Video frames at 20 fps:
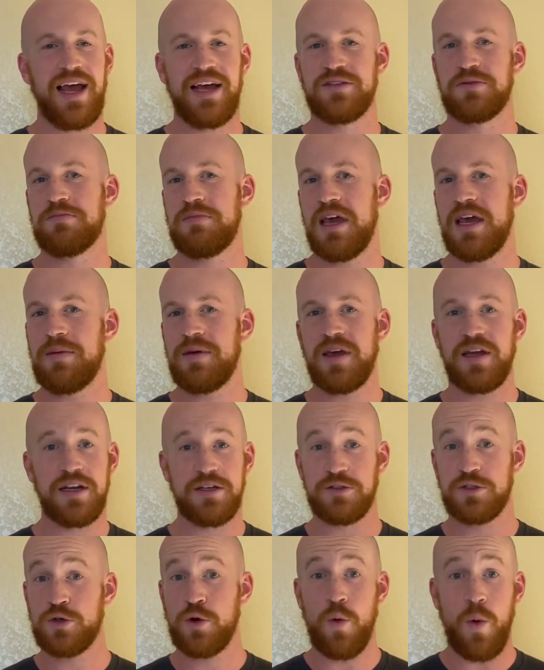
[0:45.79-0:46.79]
as maybe in
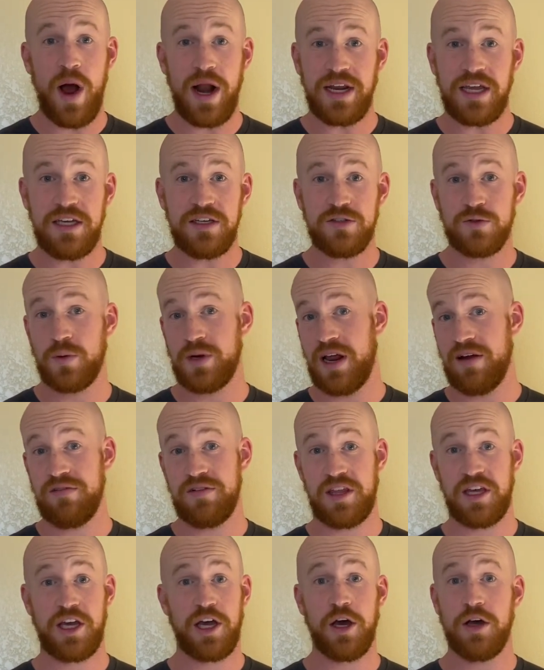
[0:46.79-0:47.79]
his 20s when
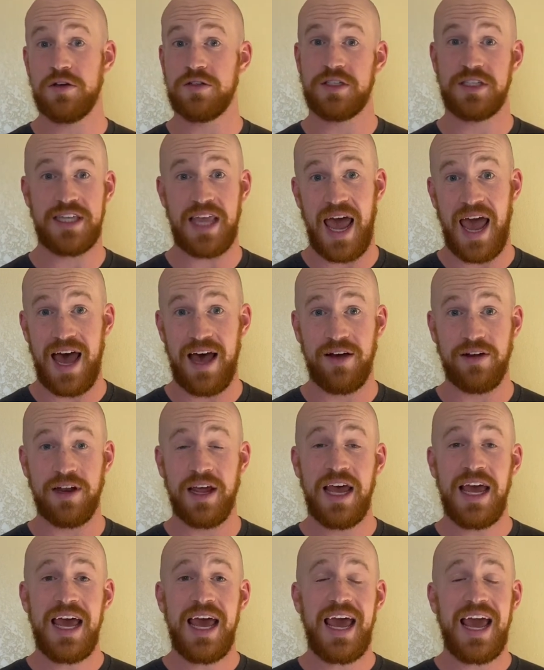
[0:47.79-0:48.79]
everything goes
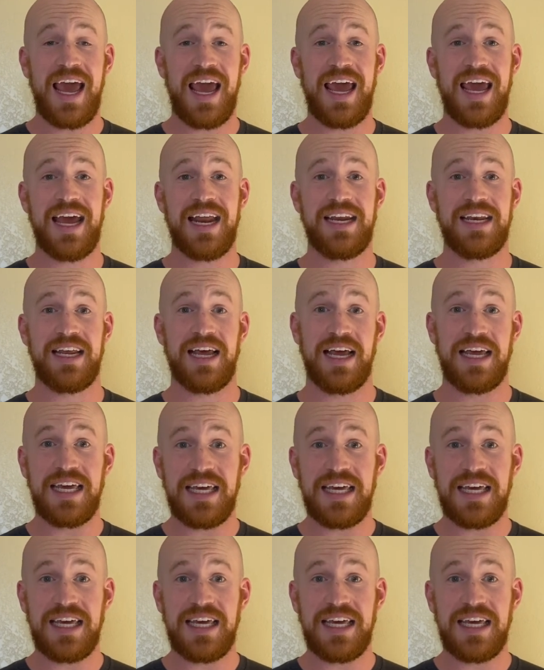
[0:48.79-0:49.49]
down and uh,